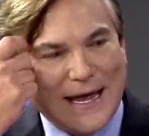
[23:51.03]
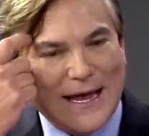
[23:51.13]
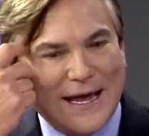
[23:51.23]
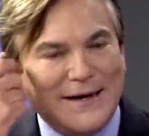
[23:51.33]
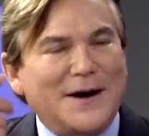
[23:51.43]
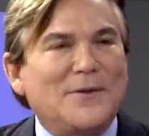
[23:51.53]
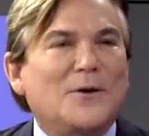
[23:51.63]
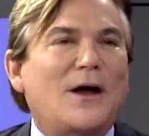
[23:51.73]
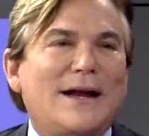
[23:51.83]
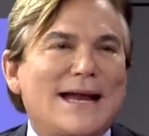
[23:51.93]
and
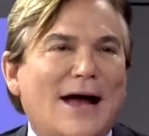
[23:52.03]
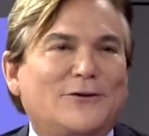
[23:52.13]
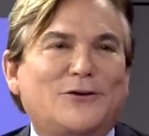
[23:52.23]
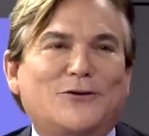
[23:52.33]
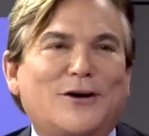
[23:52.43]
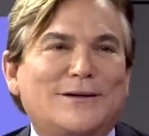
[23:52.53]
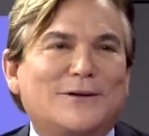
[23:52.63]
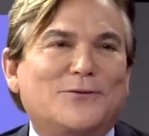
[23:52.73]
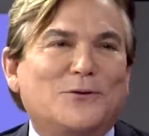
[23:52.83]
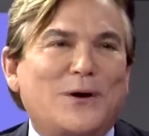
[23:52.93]
other announcers on
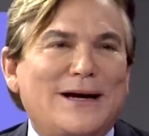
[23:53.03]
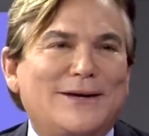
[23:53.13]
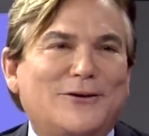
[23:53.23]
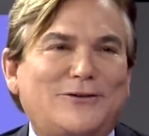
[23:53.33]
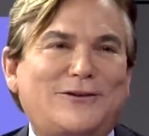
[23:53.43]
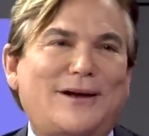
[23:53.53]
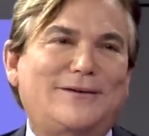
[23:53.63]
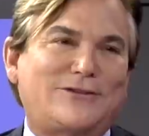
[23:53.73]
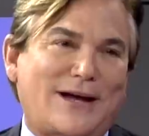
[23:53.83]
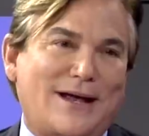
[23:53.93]
different radio ch-
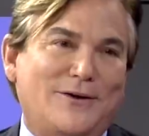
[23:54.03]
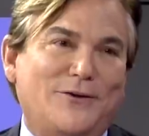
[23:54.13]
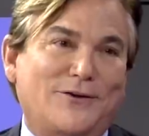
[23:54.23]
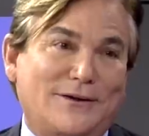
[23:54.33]
channels